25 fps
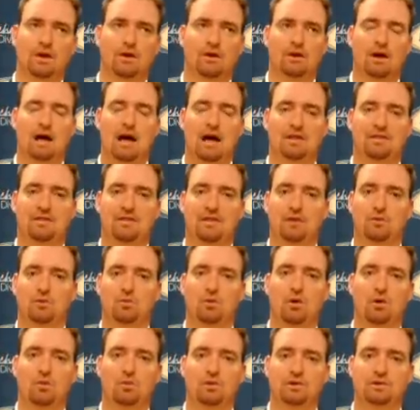I think
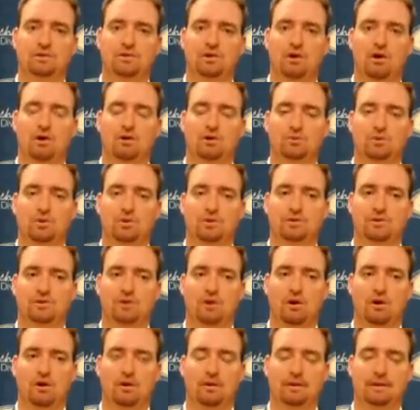what we saw is
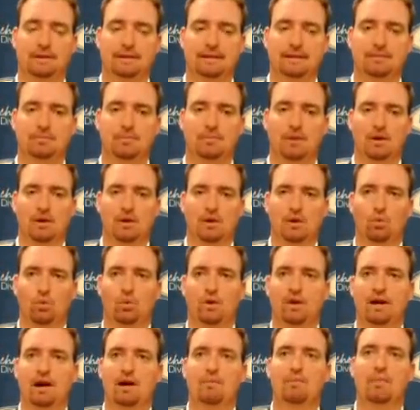we
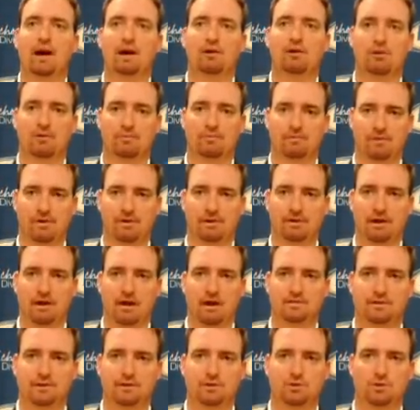got better up front.
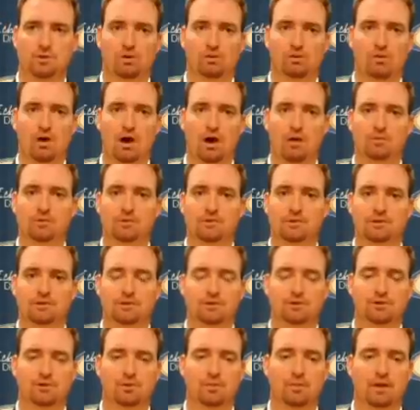Obviously, Jordan Roberts is
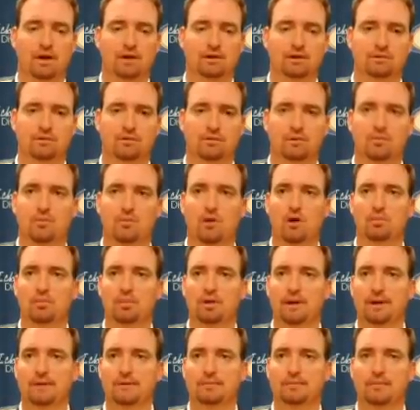a tremendous football
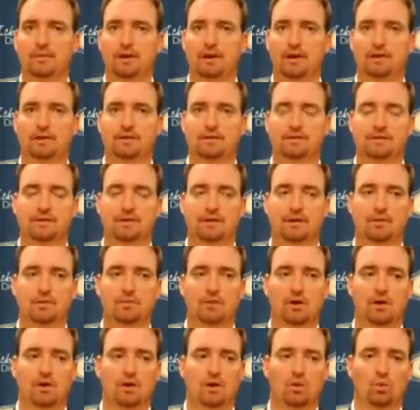player,
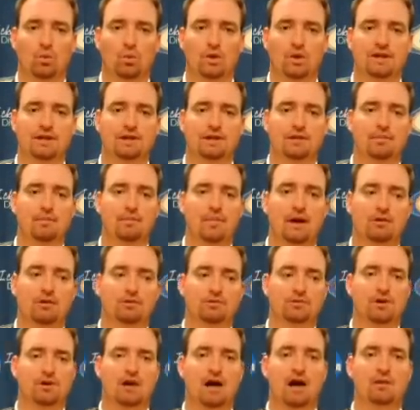and we did a
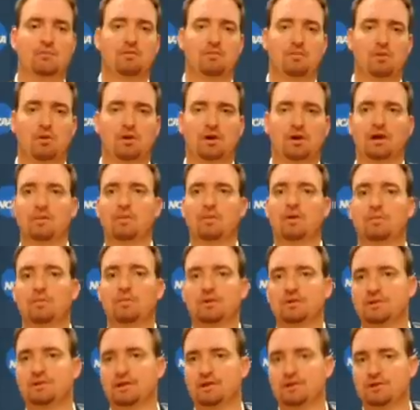better job of putting him in a
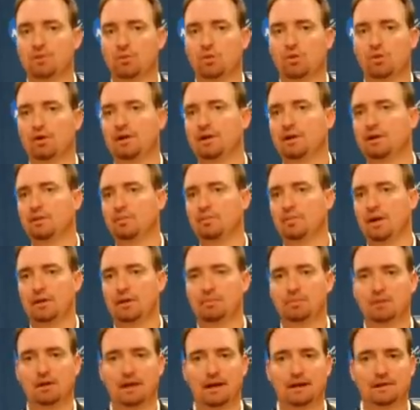position where he could
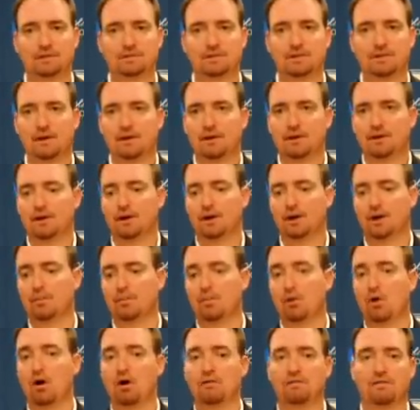make plays.
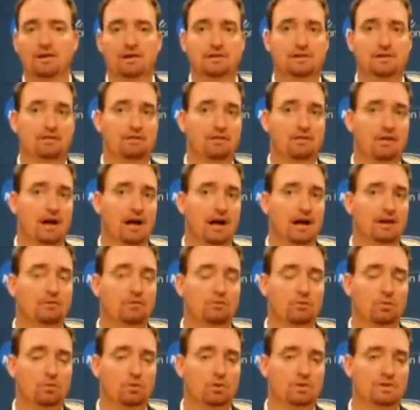Our offensive line
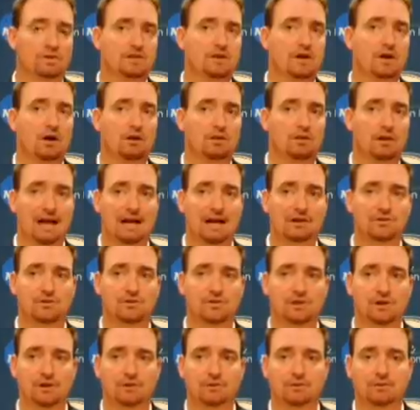was young last
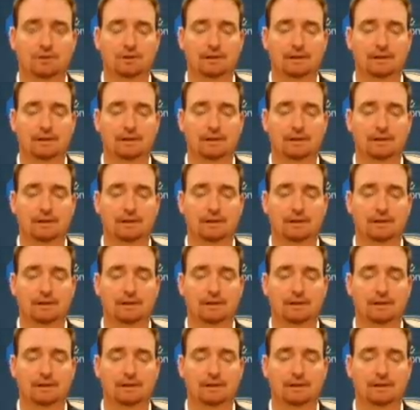year.